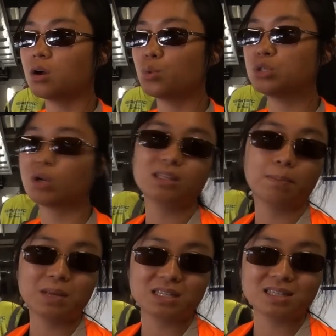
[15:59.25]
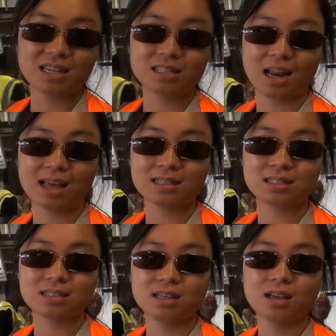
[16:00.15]
when you are in the business class,
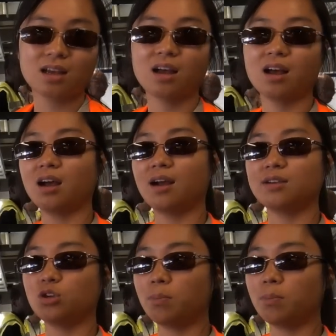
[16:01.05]
your